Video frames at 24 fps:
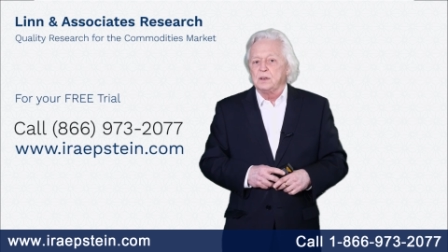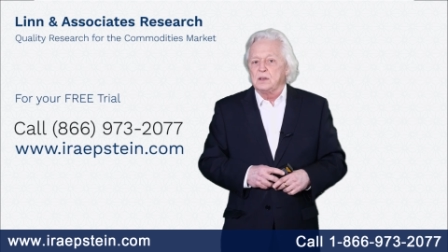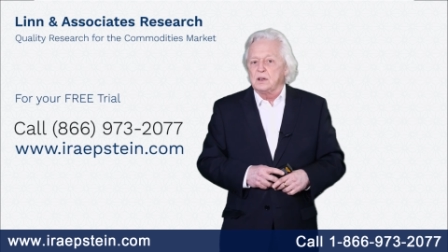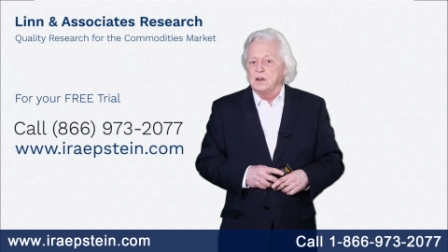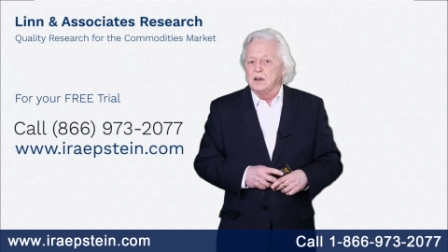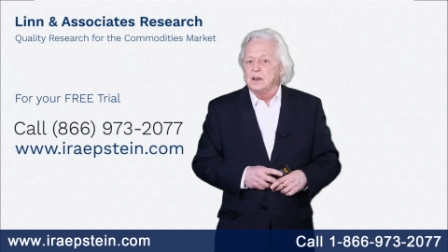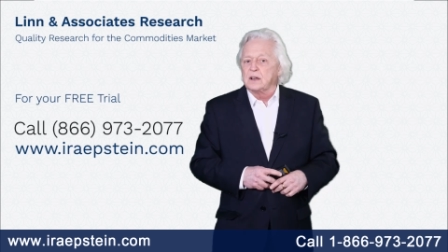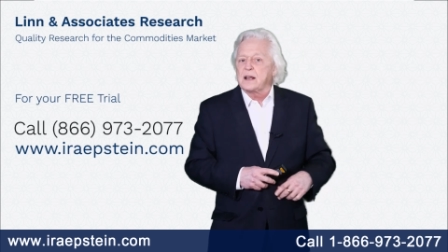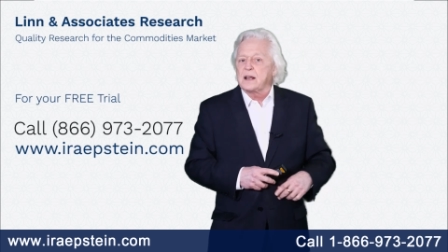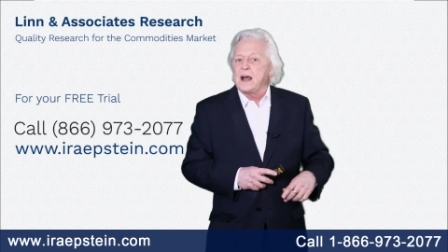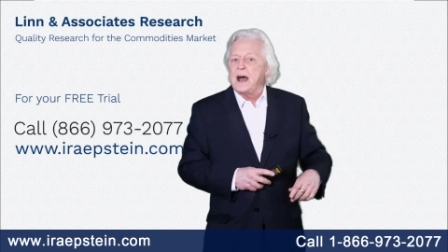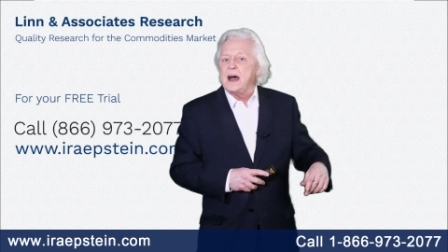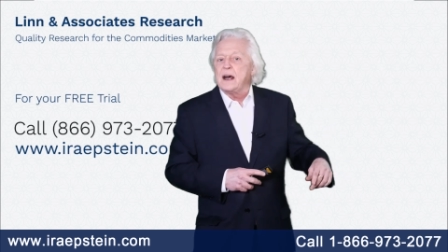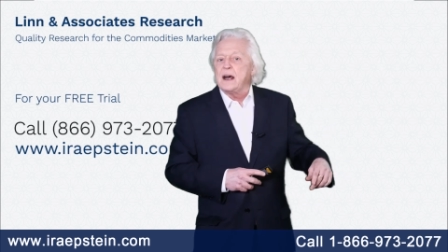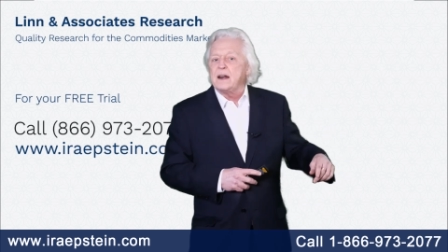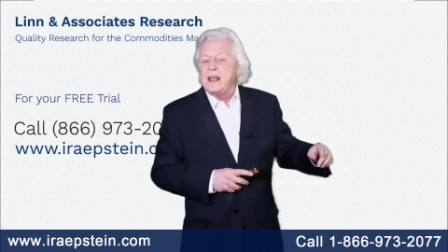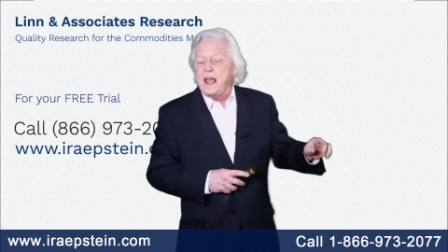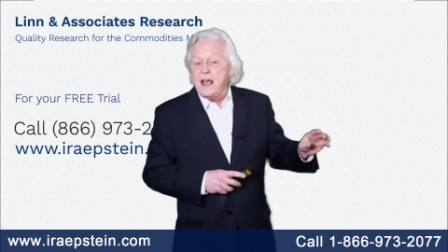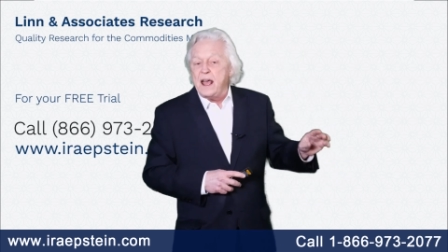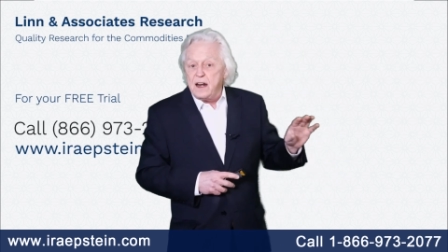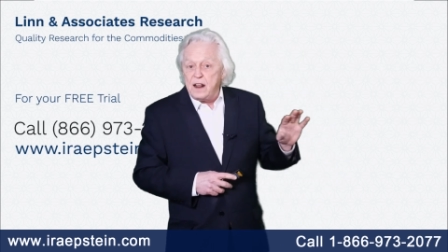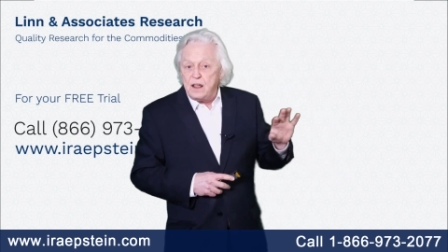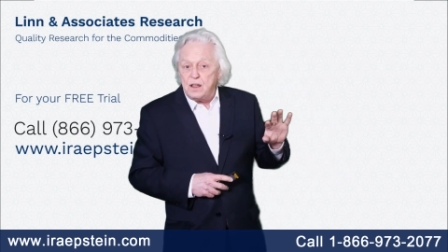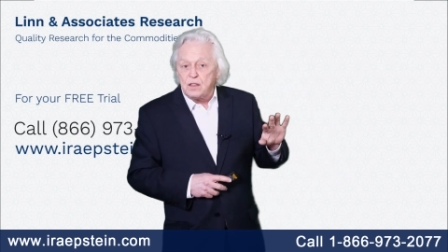click on
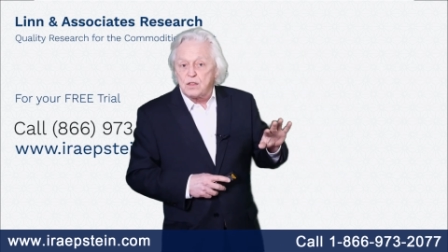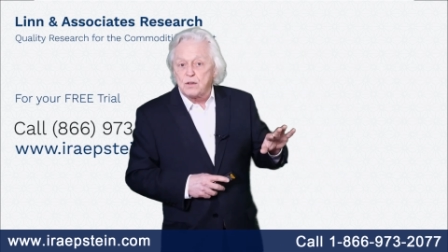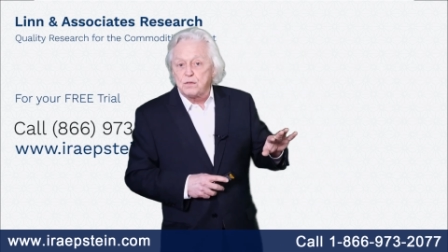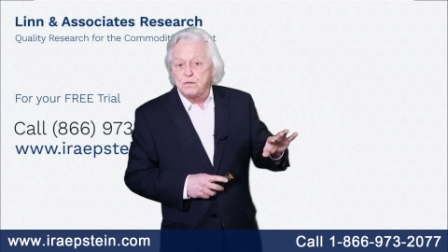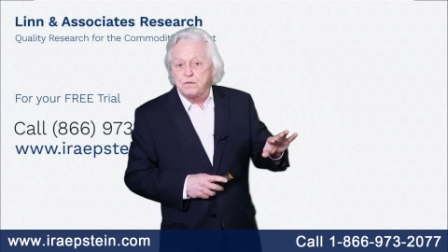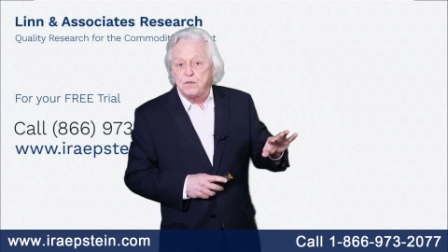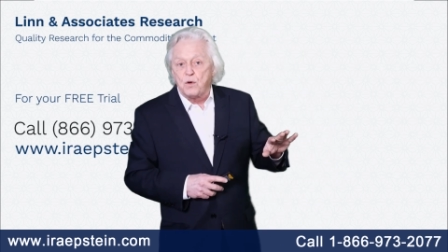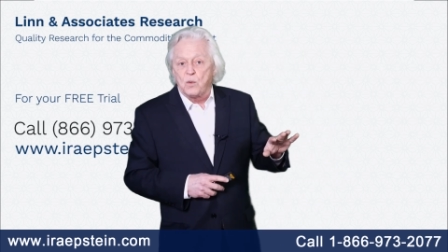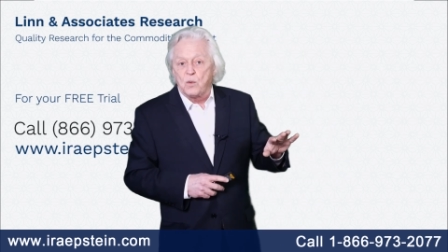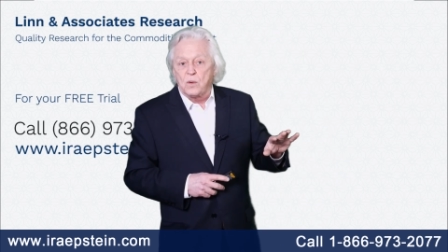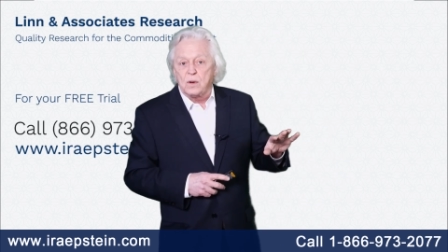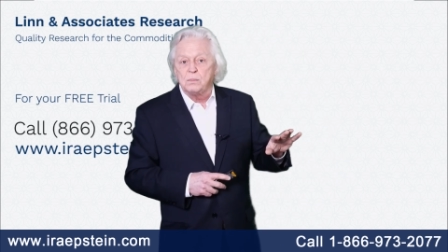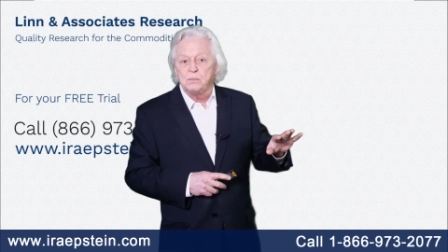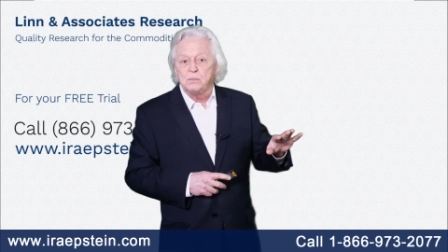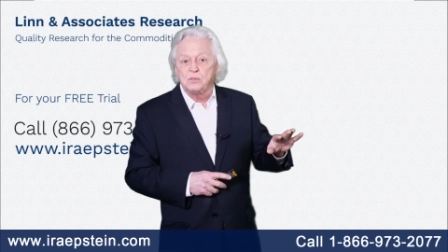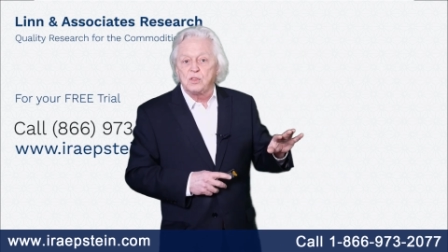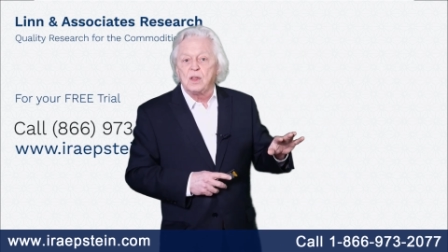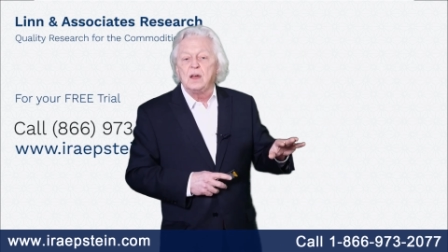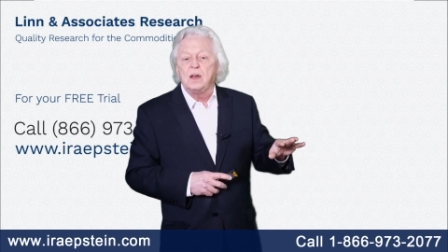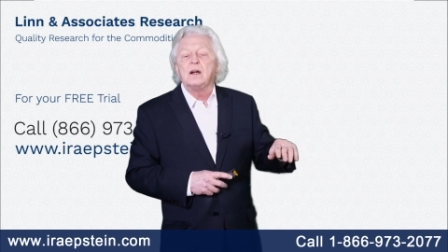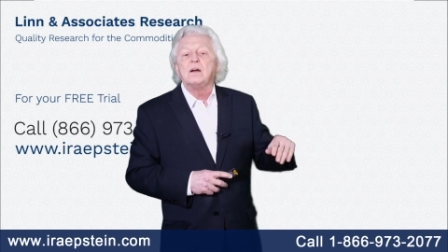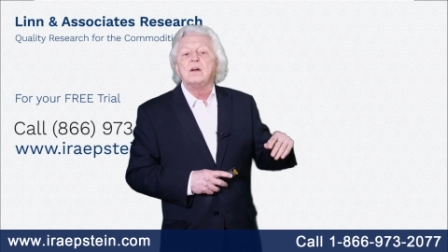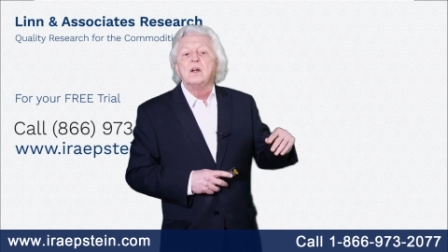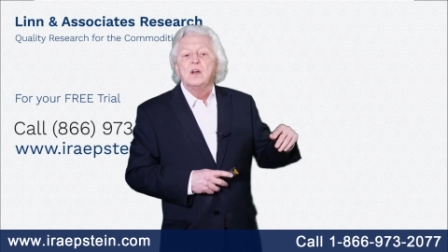any of the forms
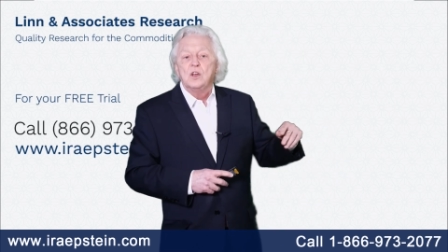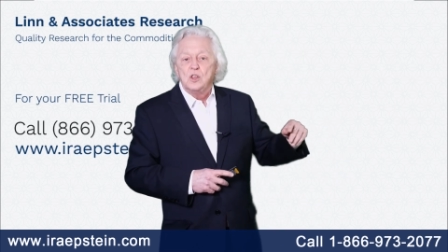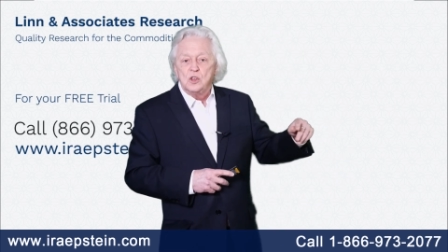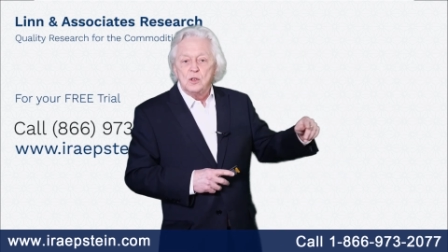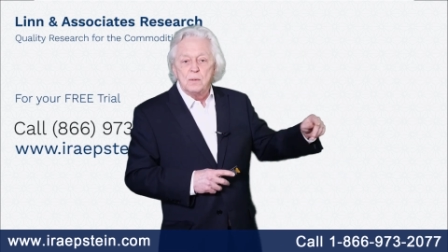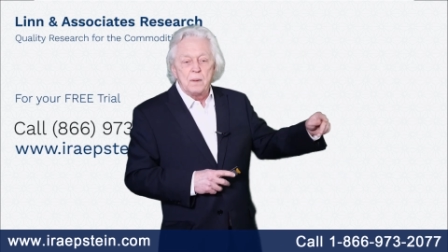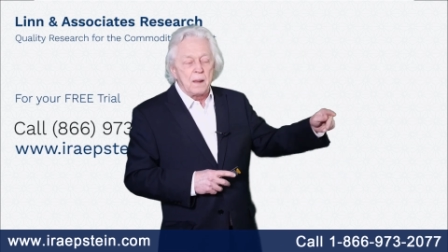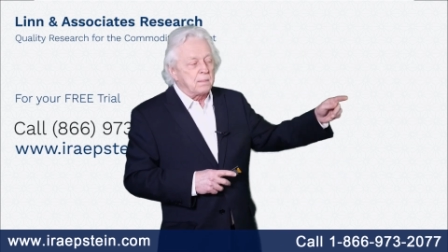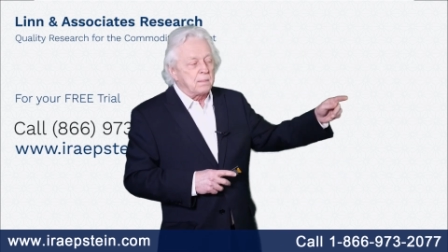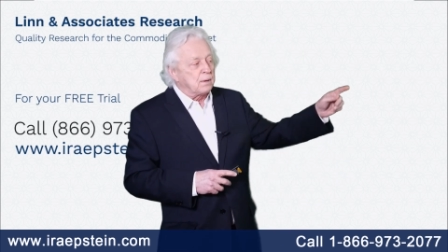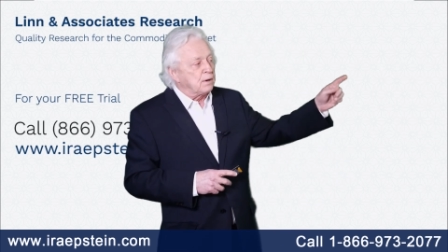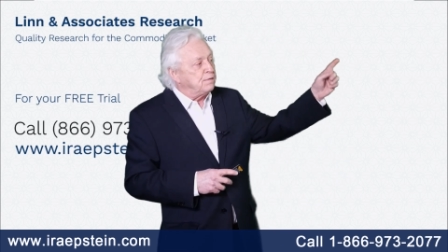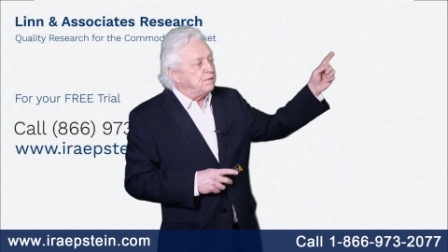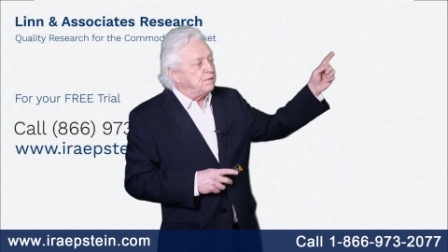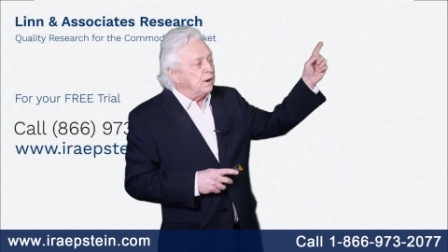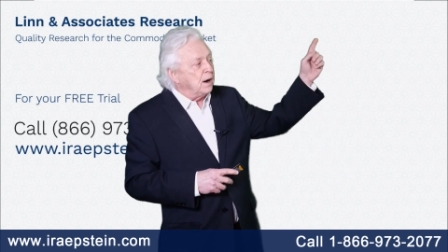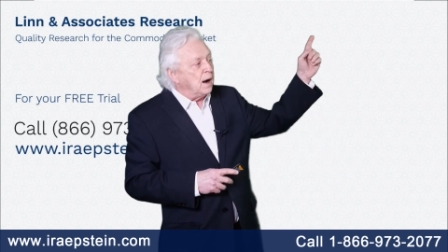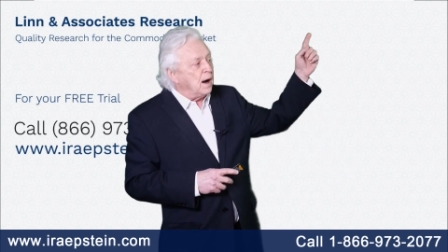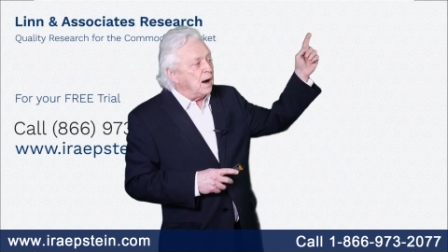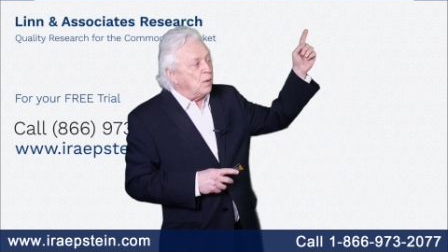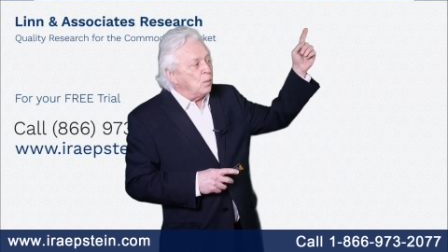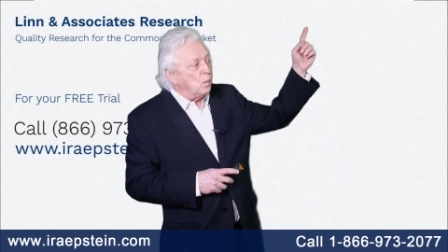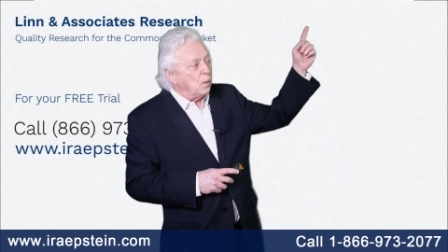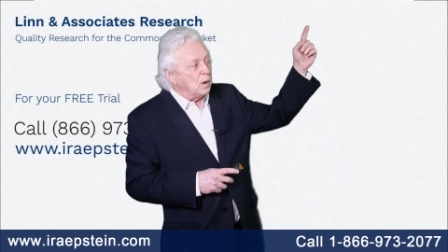there. You'll be able to fill
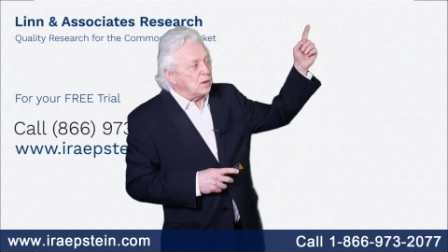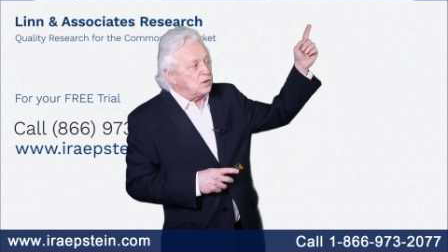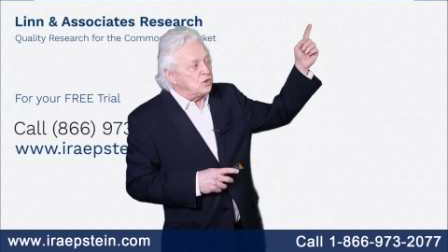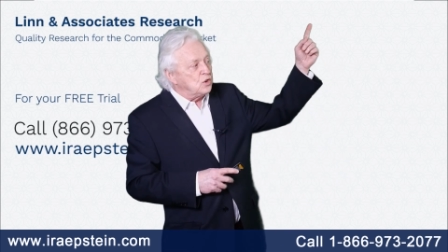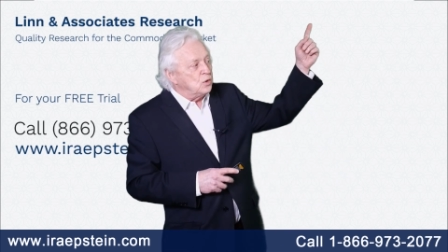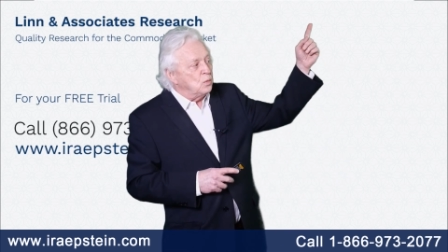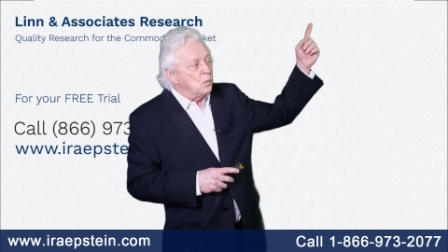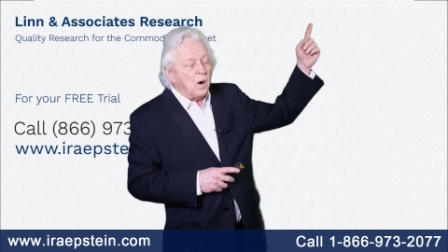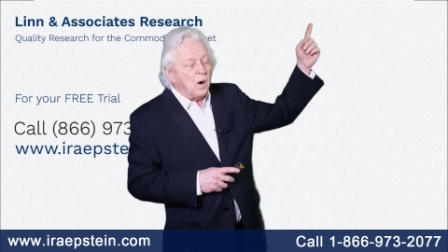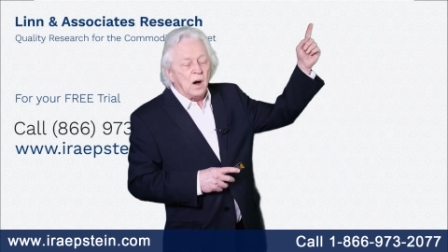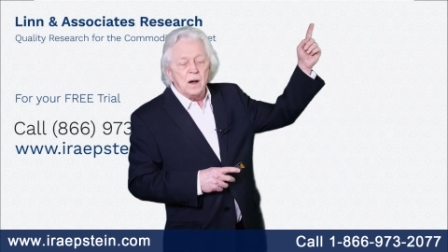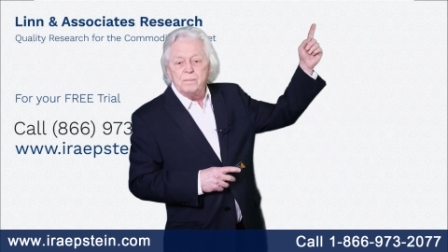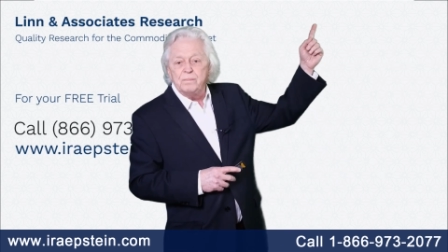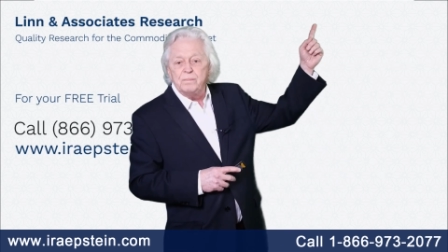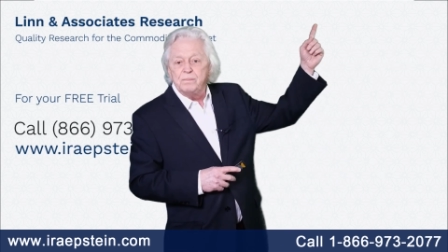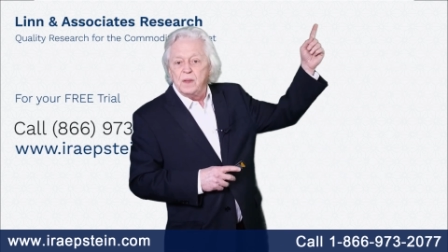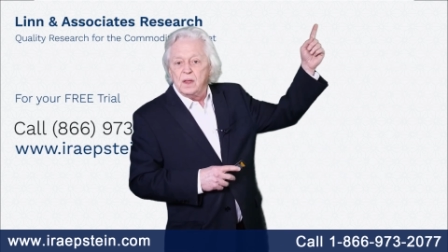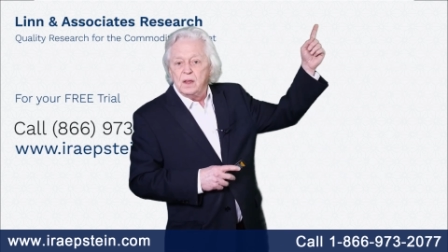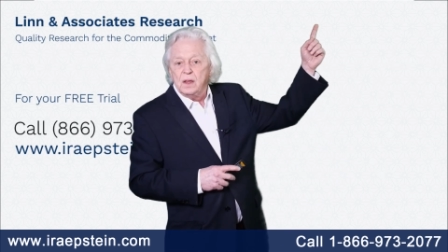out what you want.